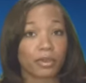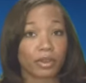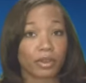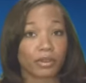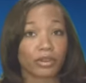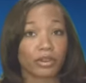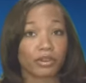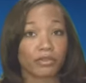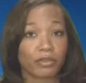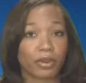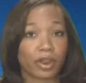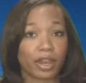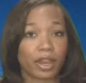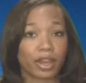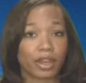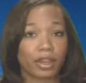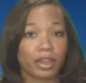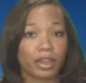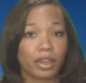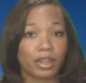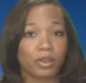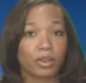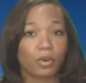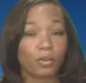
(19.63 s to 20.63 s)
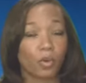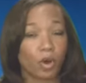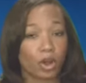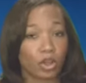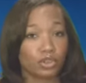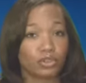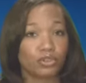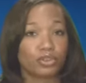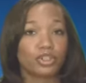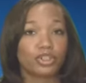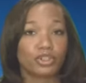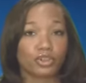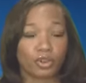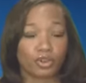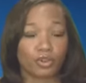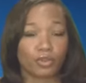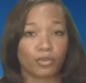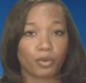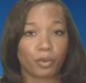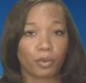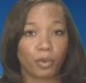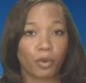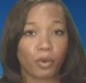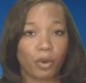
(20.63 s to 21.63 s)
billion rand, the Wall Street
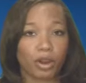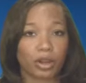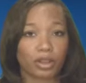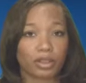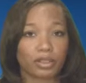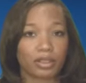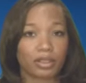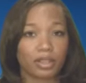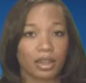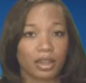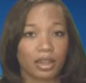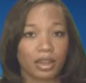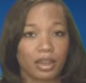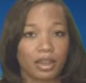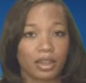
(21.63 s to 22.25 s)
Journal reports.